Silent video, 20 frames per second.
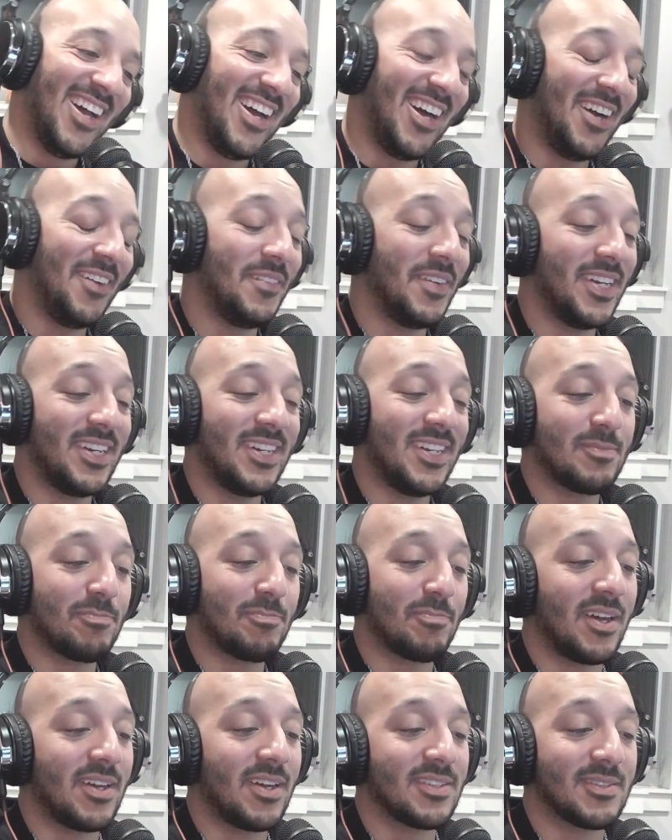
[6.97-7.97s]
I mean, it's
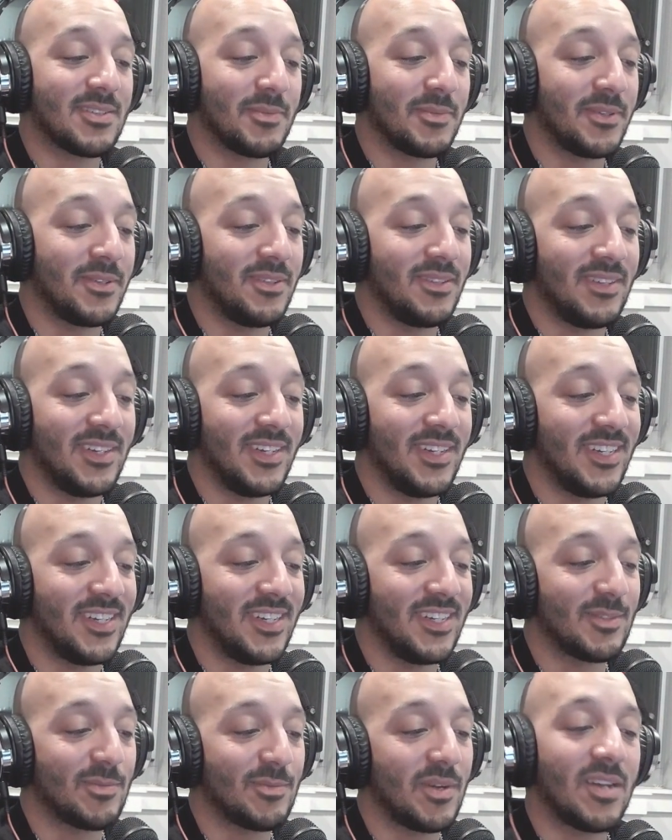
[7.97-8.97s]
possible.
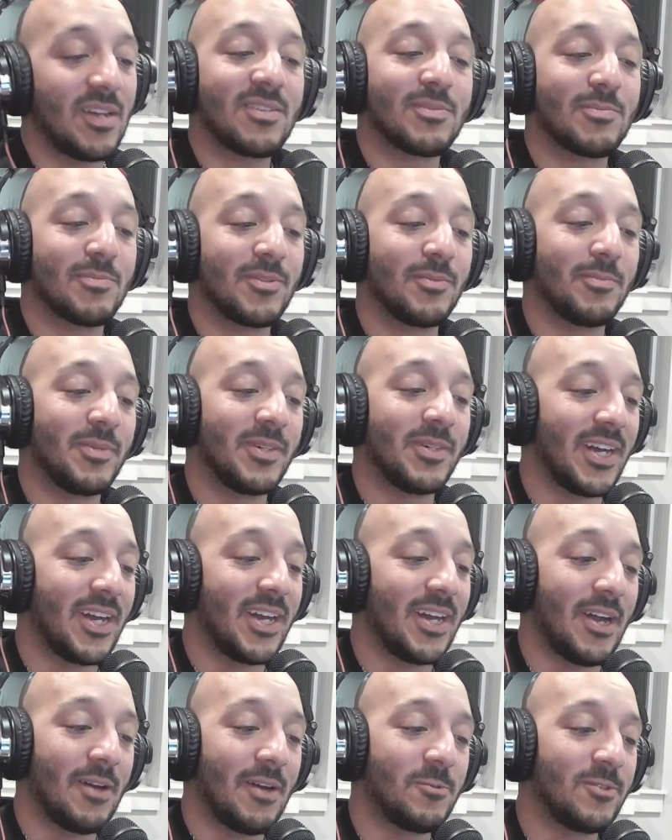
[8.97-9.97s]
It is possible, but
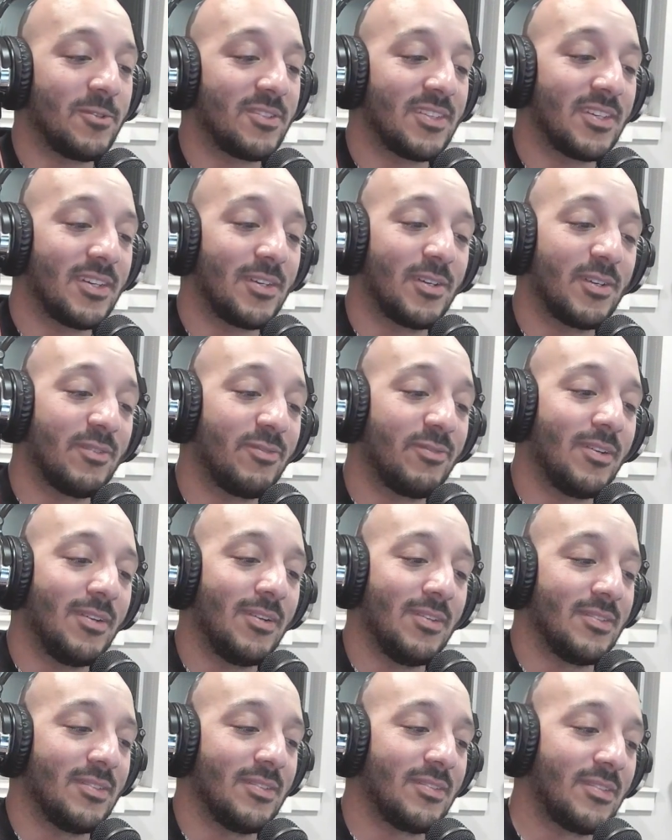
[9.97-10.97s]
I will say her
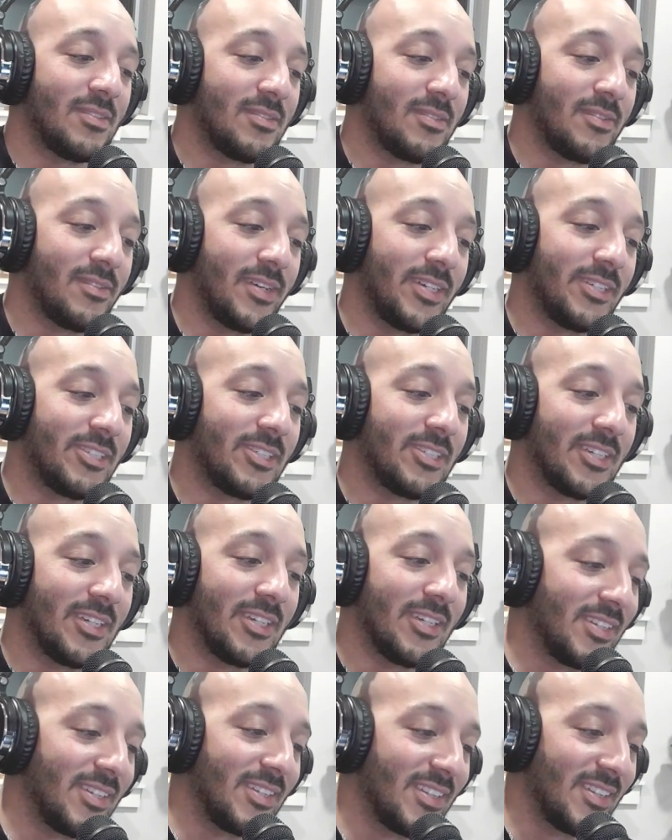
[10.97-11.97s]
friends and sister ain't
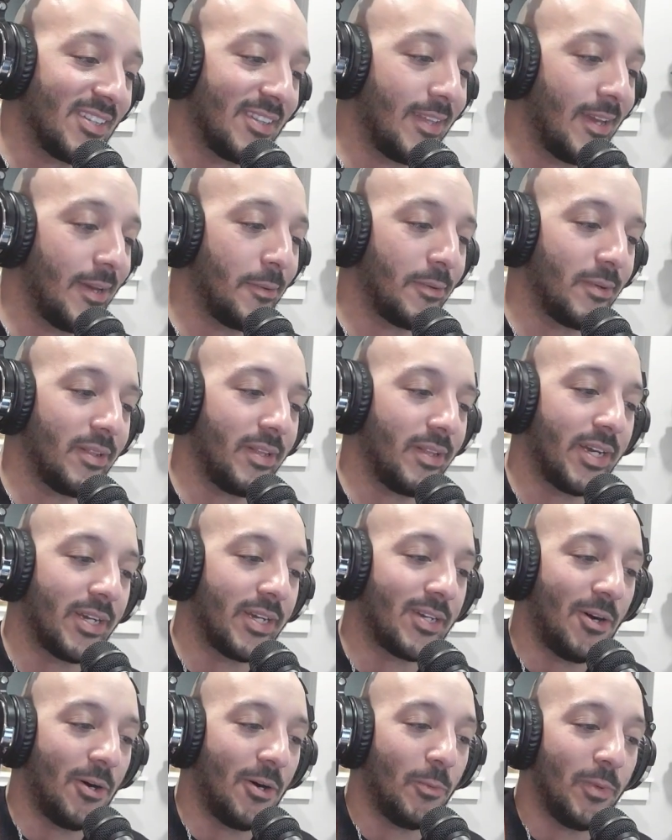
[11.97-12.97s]
shit. They were
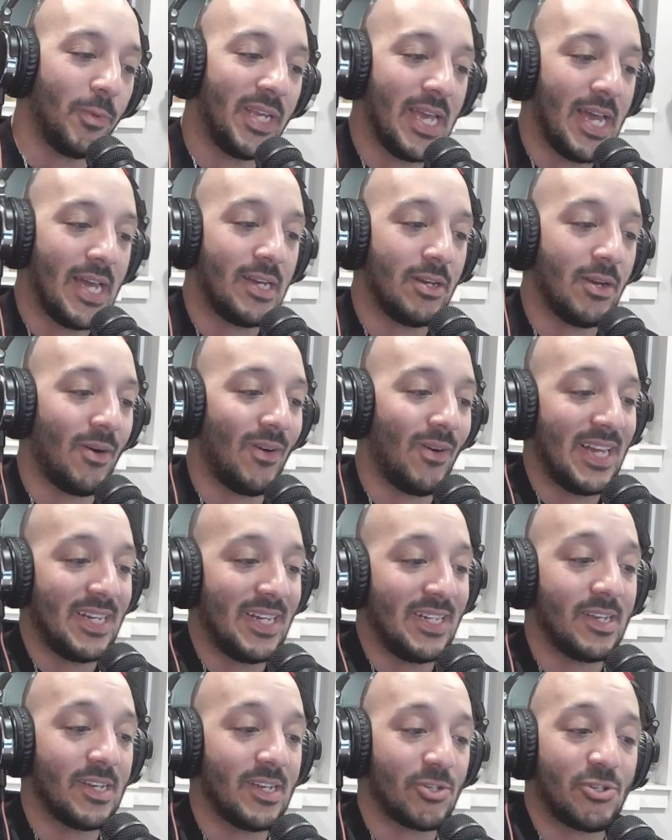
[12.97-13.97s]
like, oh, we had no
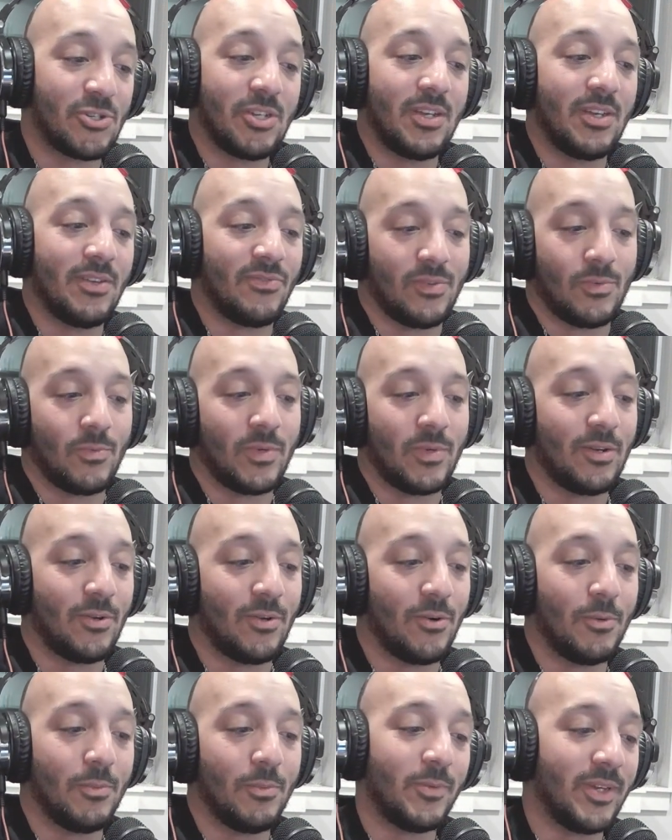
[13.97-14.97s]
idea she even went
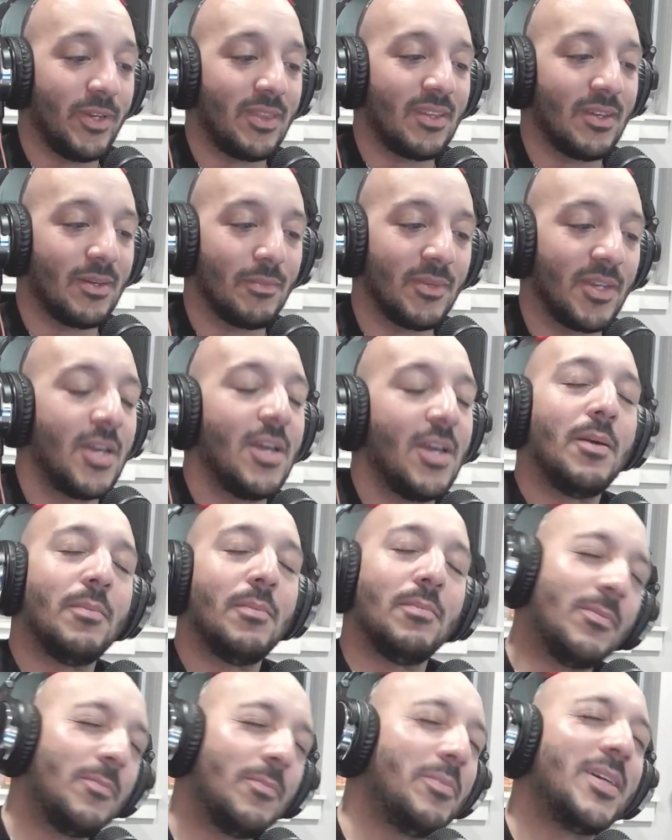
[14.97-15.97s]
home with him.
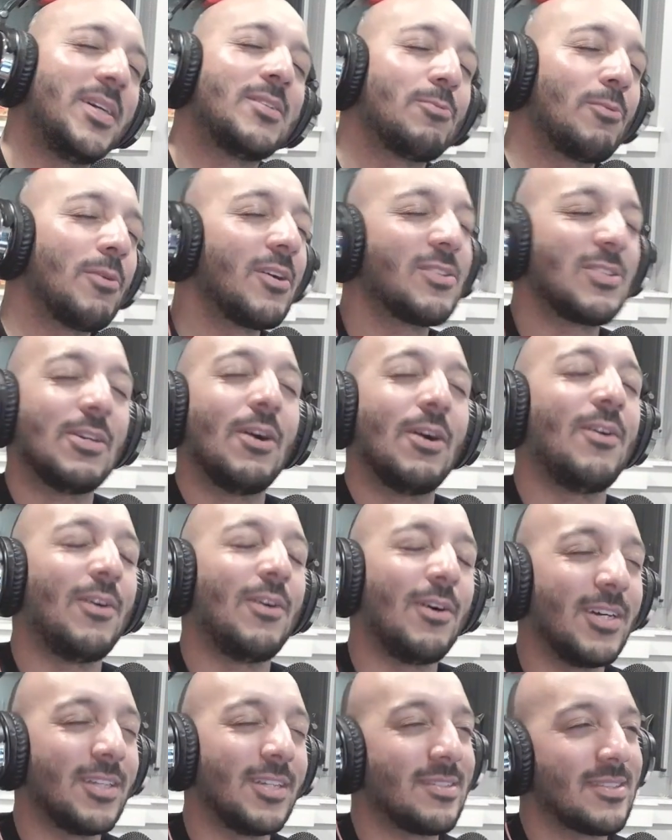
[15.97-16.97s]
But, bitch, weren't y'all
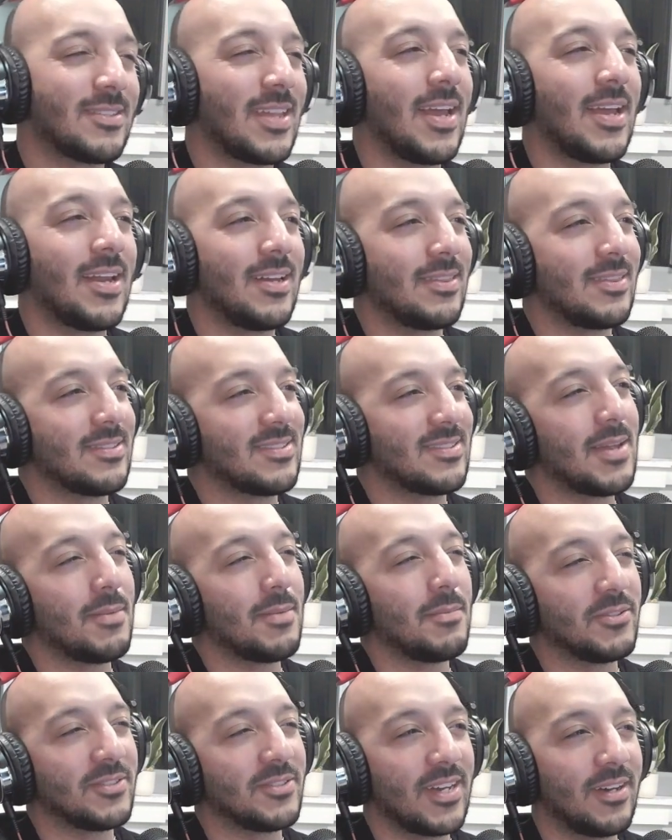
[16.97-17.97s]
all staying at the
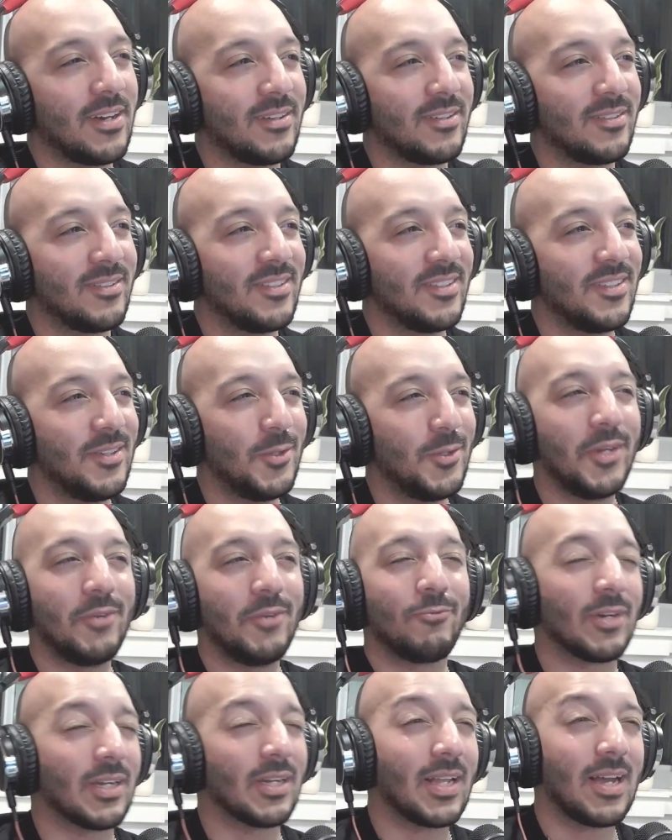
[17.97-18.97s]
same hotel? You
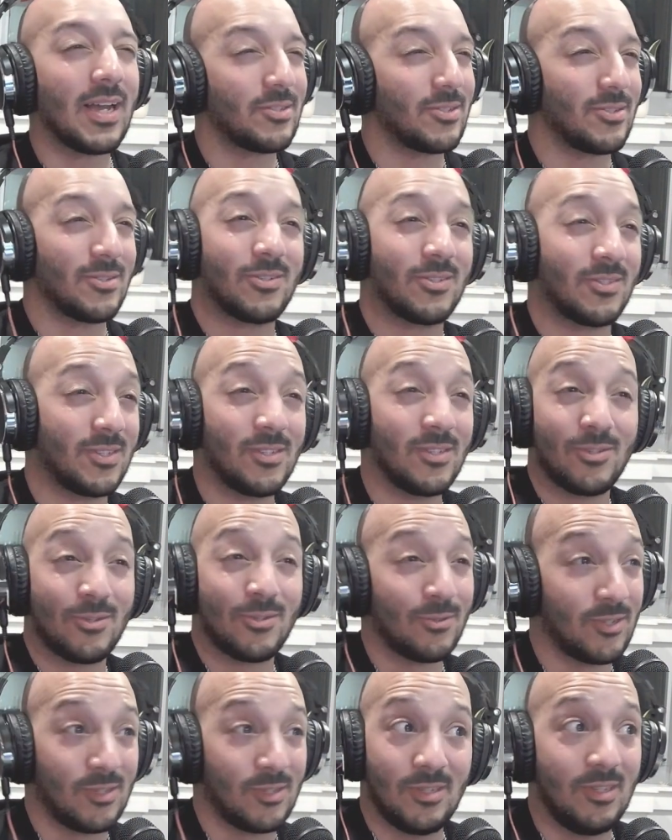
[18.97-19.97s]
didn't realize your
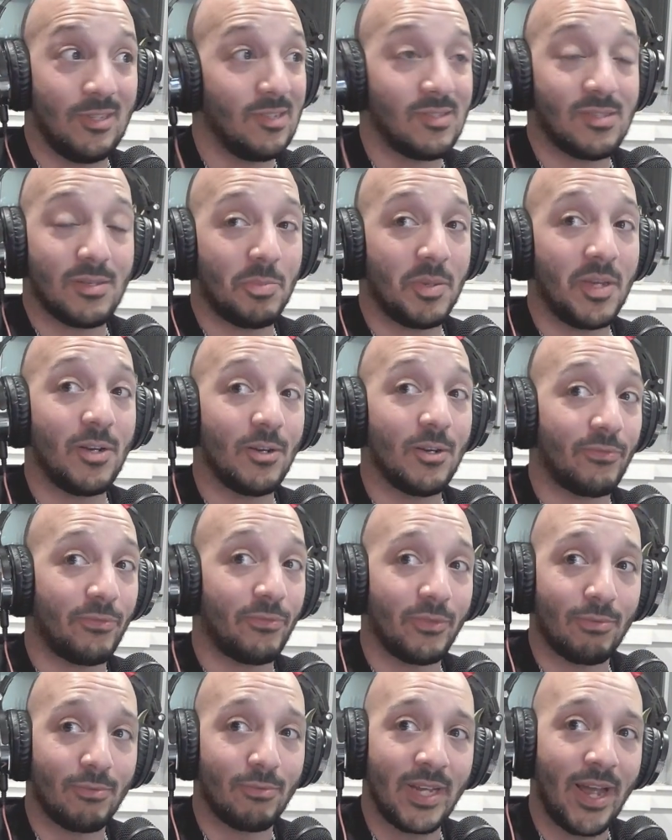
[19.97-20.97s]
sister just disappeared
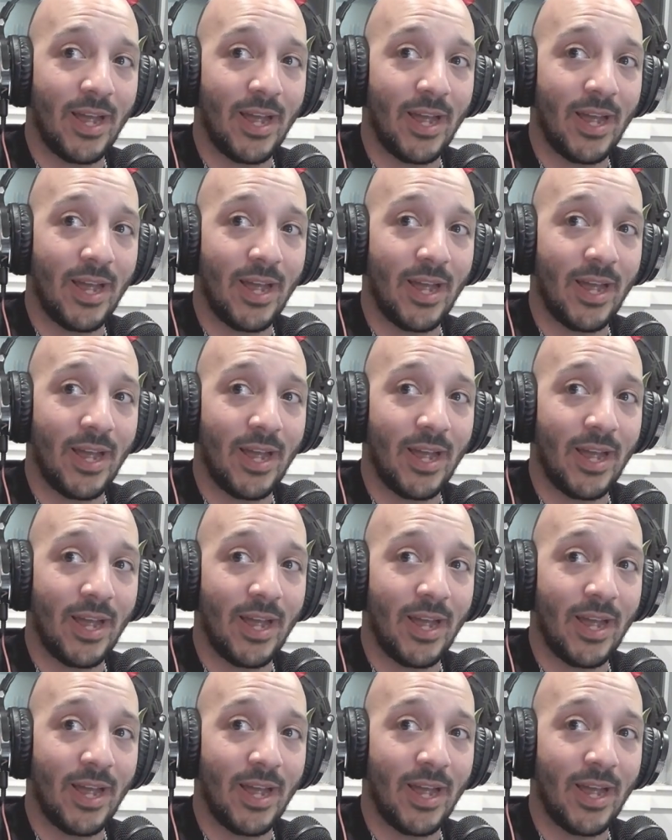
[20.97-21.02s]
for 3